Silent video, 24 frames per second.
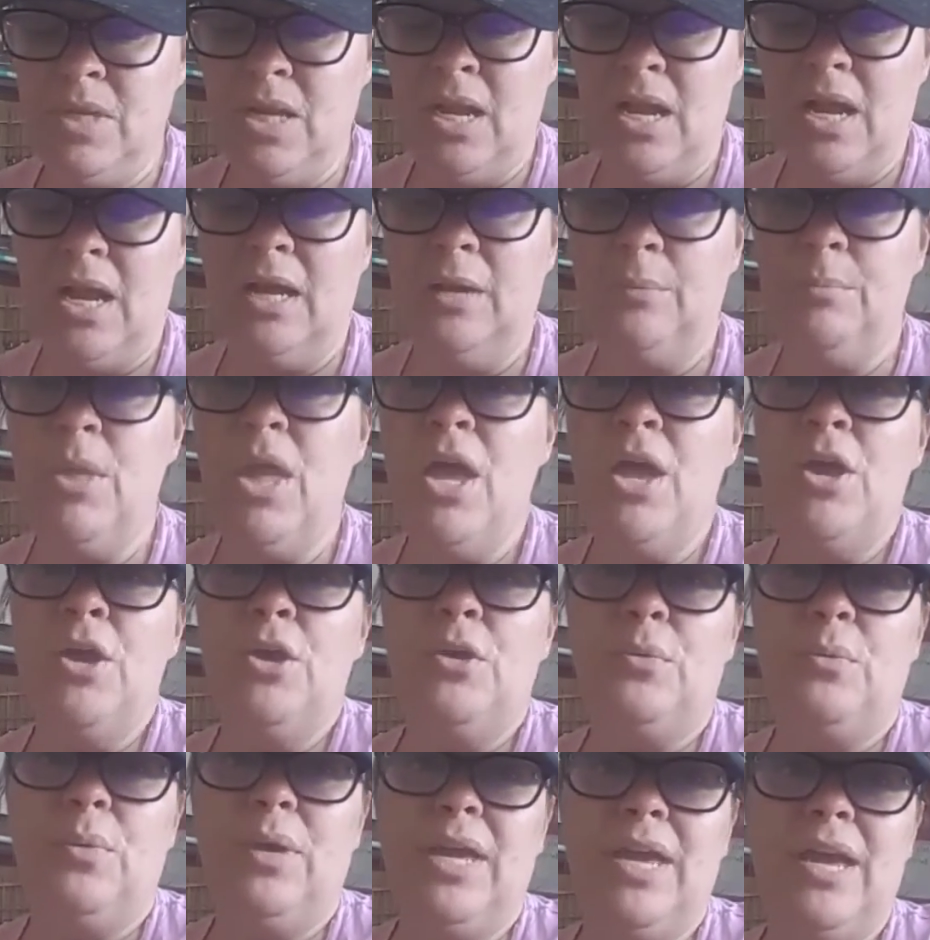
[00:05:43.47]
Um,
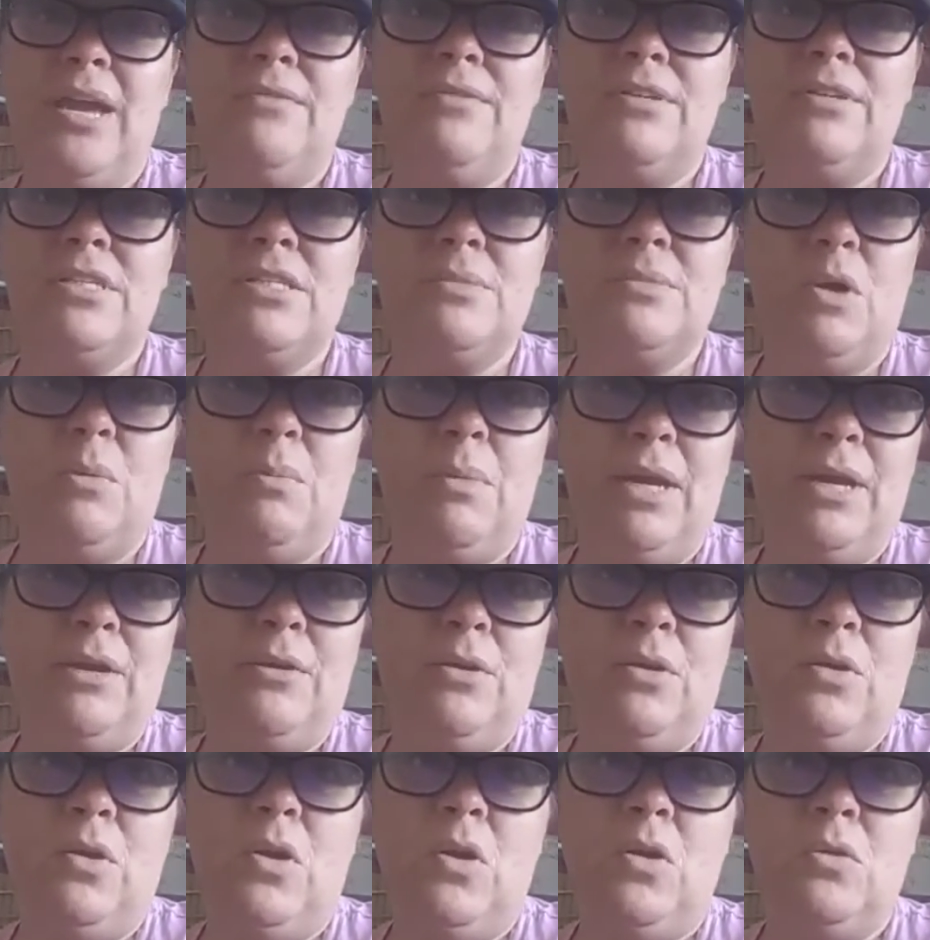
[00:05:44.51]
we have a small
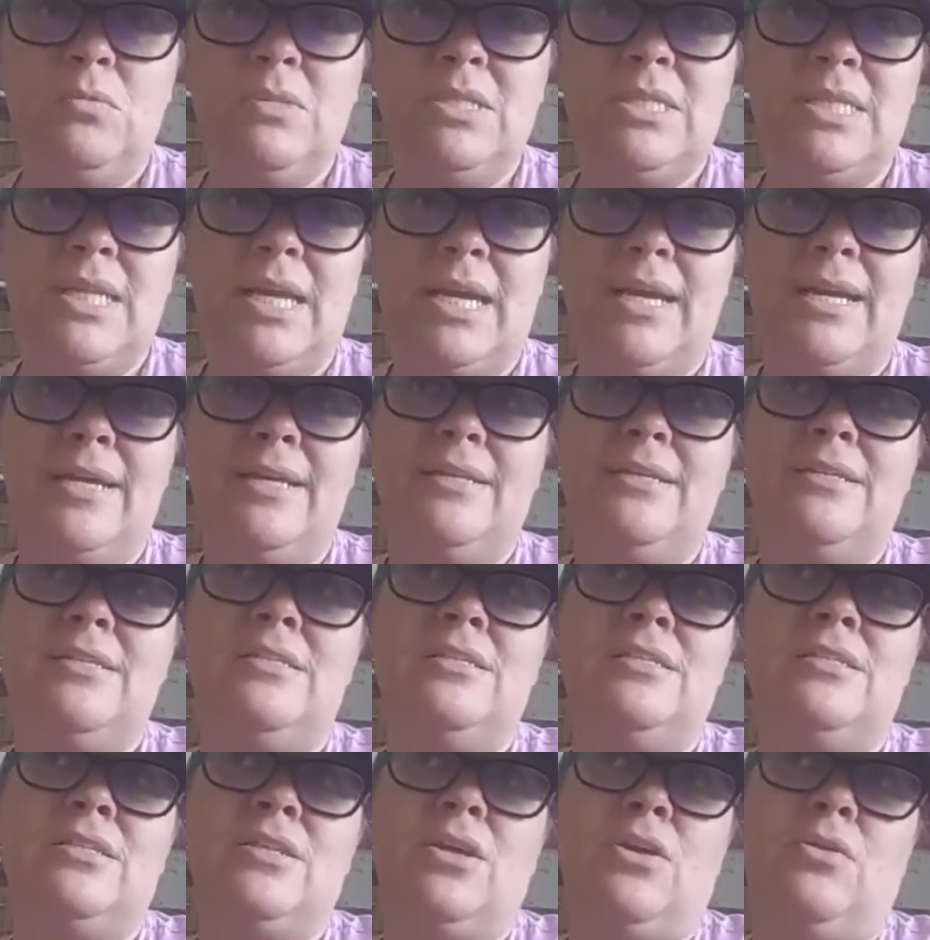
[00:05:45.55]
micro homestead,
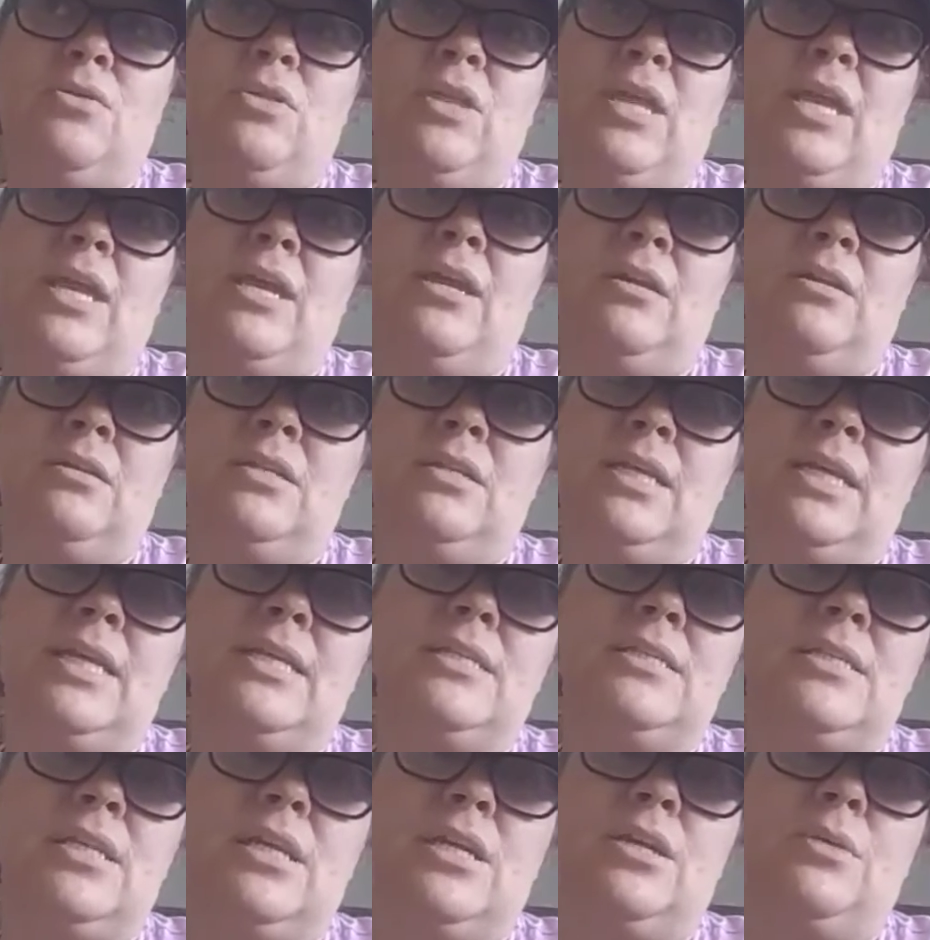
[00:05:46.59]
so the
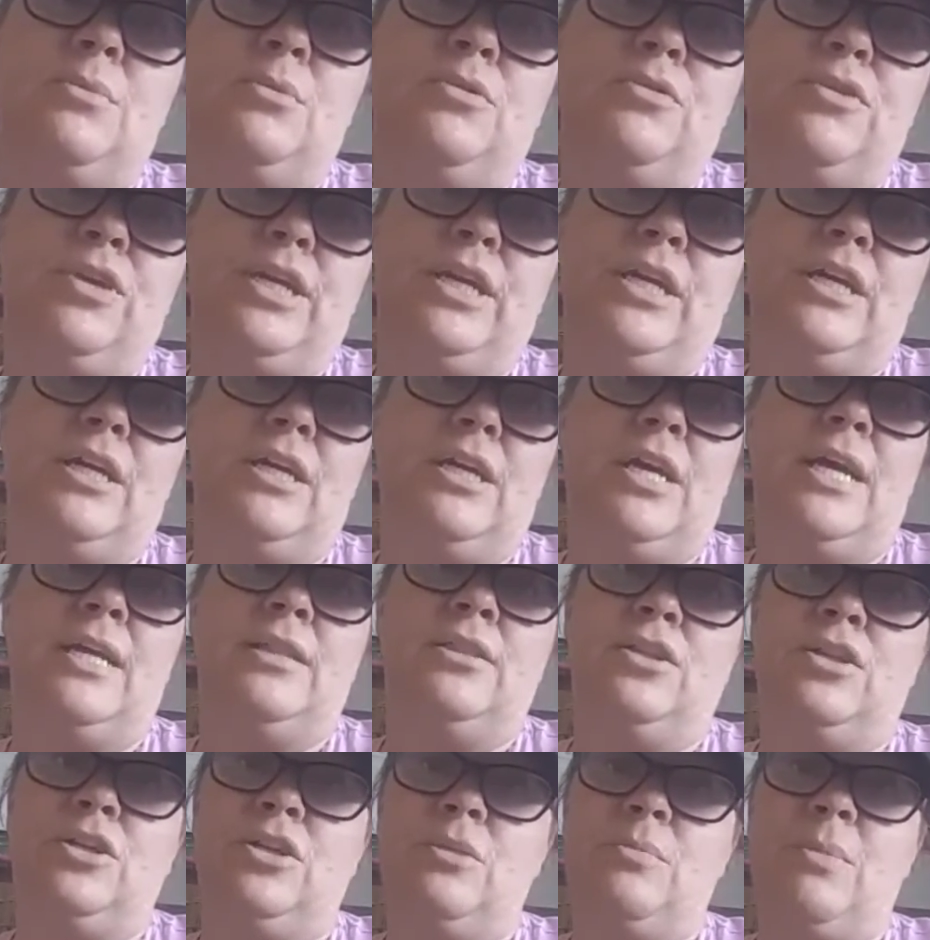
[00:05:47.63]
kids could come over here
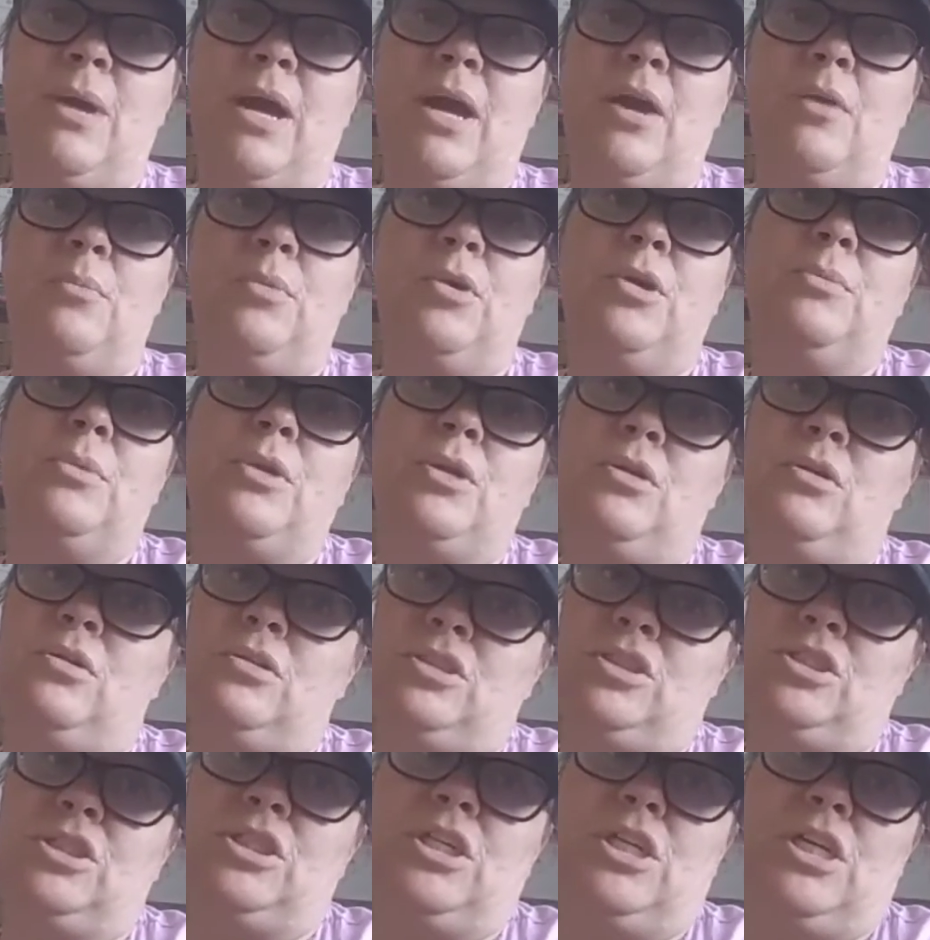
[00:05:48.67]
and learn about
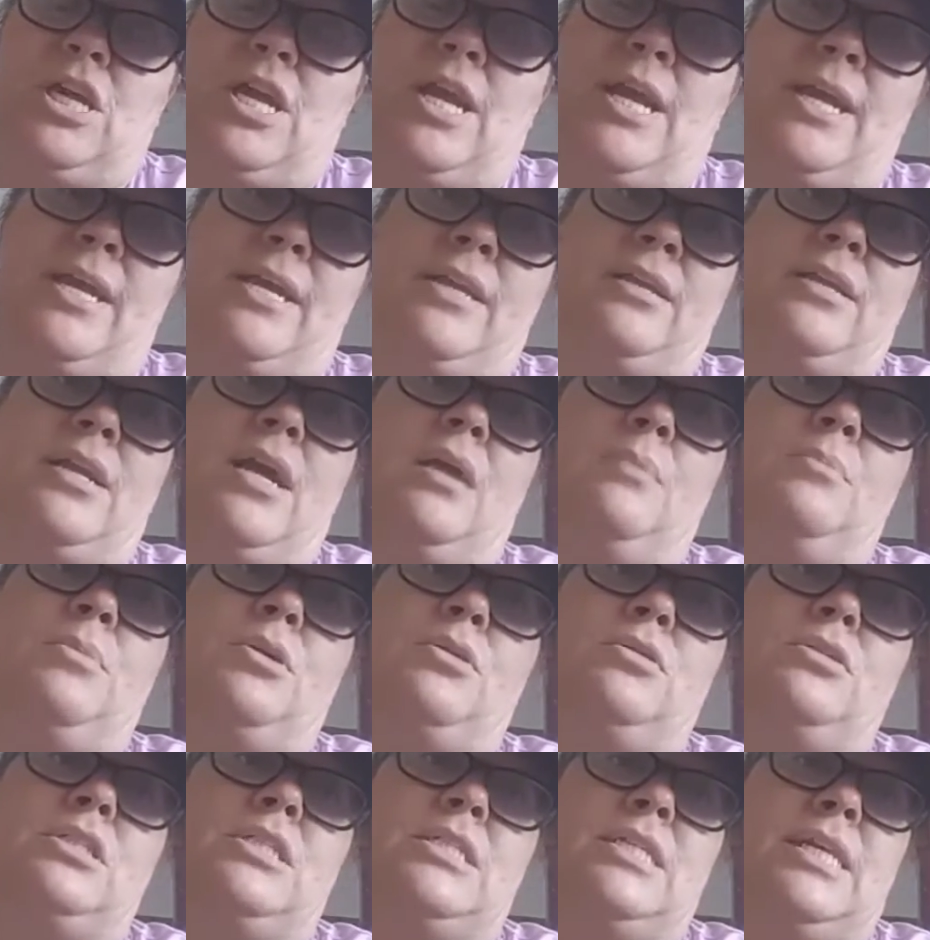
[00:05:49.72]
permaculture and
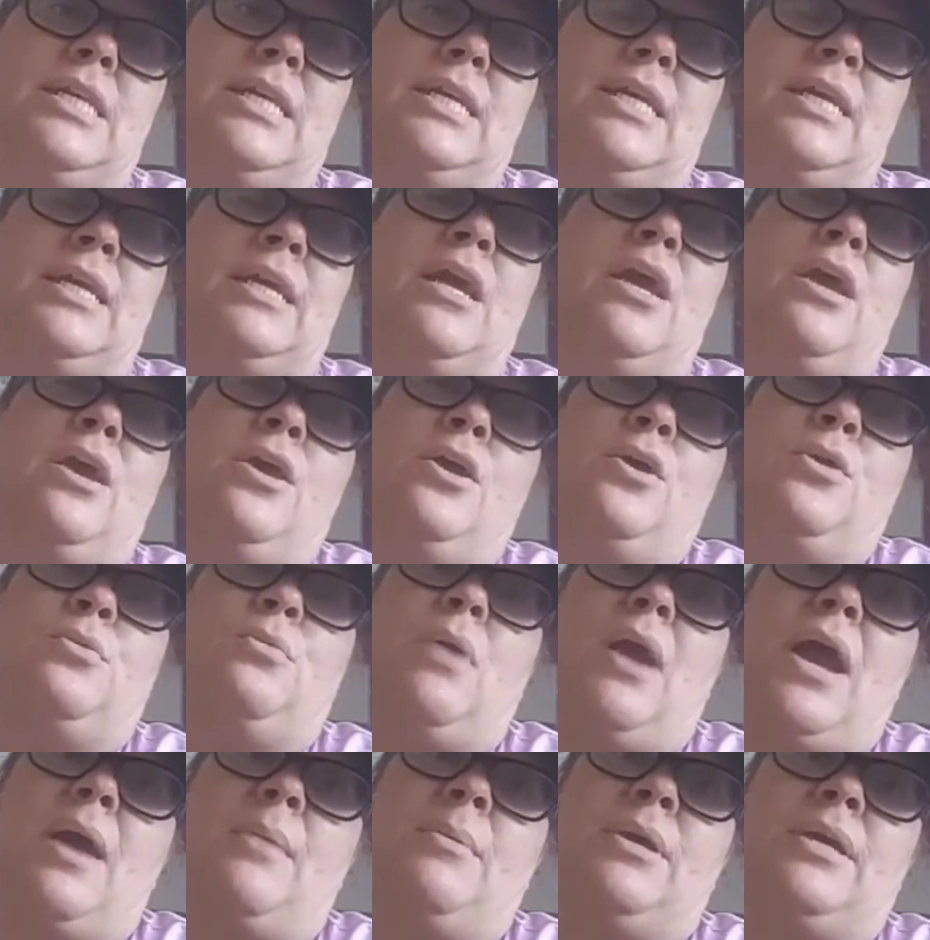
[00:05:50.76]
composting,
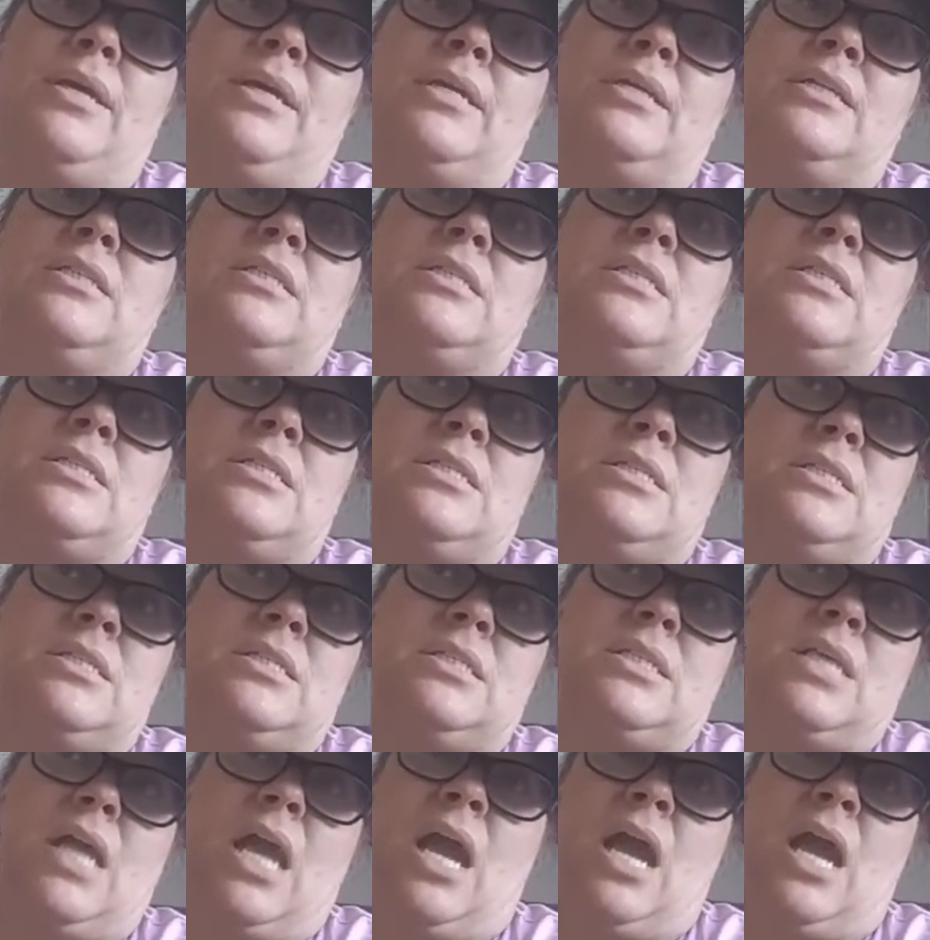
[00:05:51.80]
rabbits.